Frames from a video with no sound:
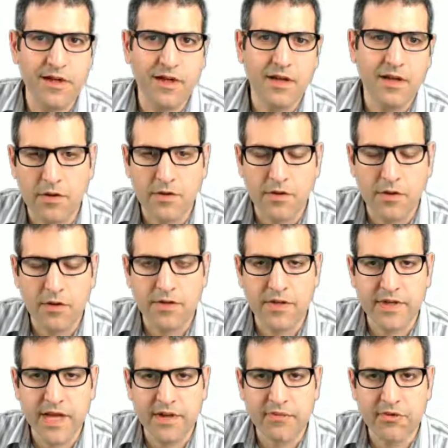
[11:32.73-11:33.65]
So
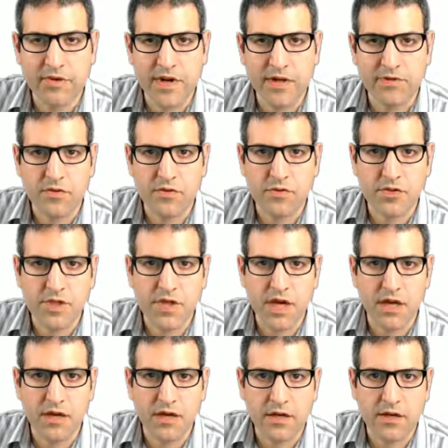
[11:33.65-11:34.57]
the neighbor router which
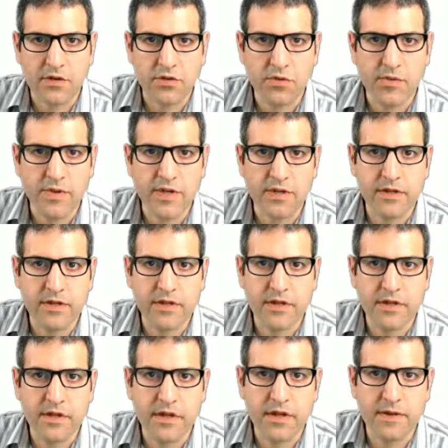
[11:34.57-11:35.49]
are doing
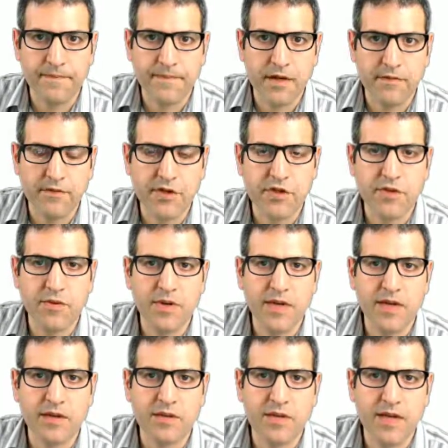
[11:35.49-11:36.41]
the virtual
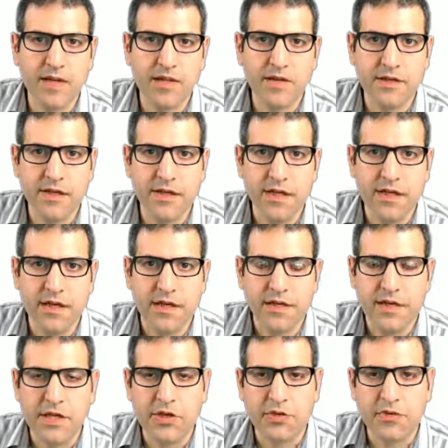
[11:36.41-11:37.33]
link together,
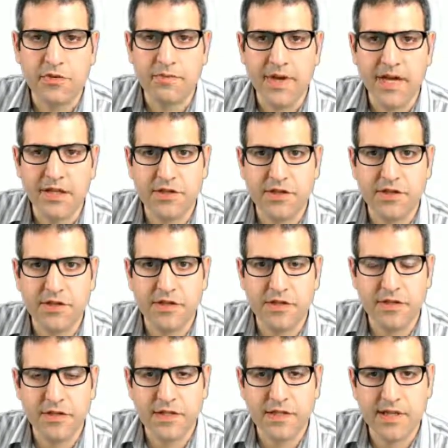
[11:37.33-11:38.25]
they should match
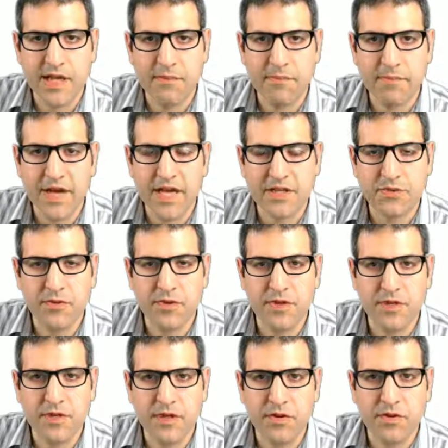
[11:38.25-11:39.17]
the same
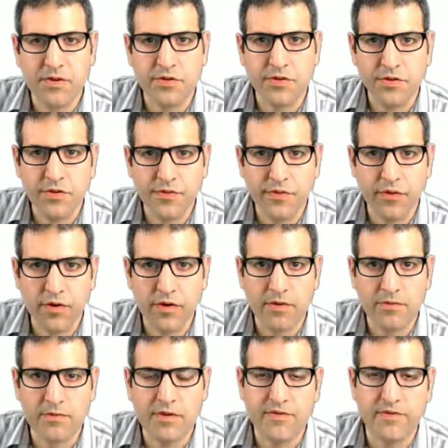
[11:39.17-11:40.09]
password in order to
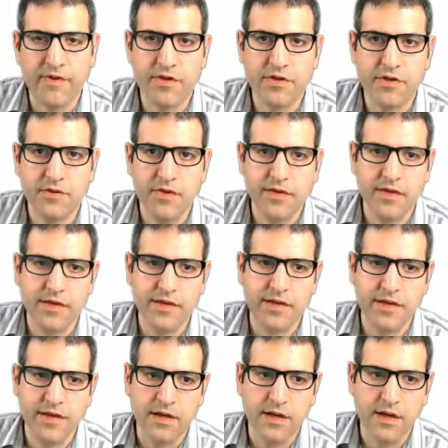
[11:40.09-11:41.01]
form the virtual
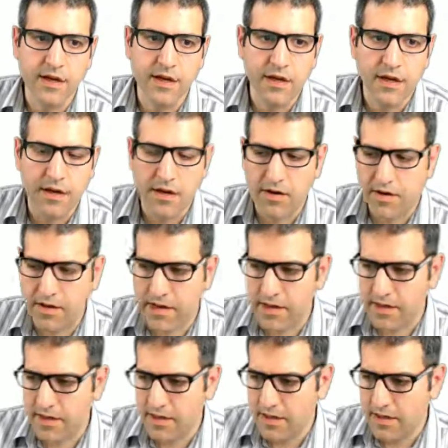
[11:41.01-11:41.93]
link.
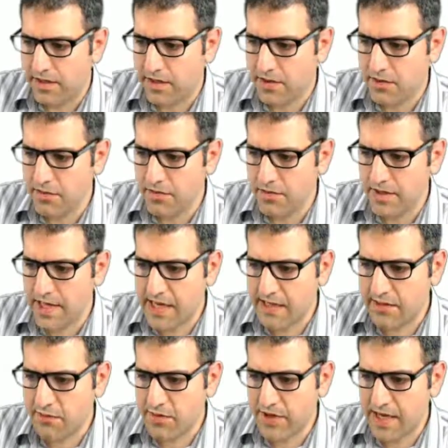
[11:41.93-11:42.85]
Okay, to do
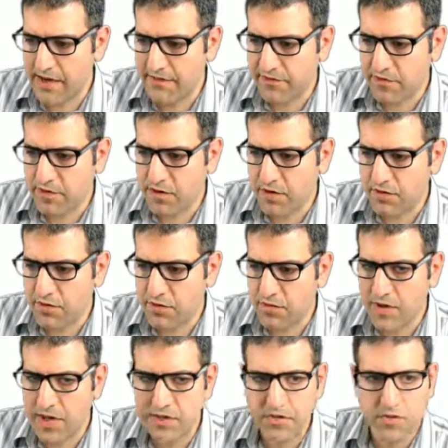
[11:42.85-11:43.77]
that we have to go to
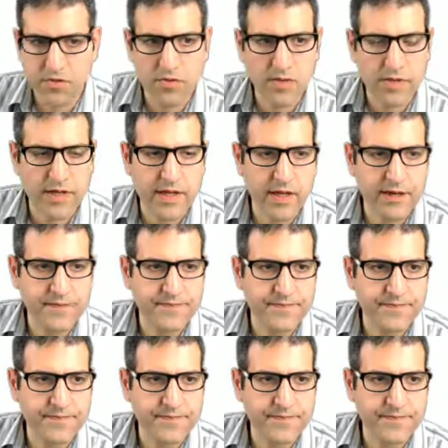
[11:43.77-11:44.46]
router 2 again,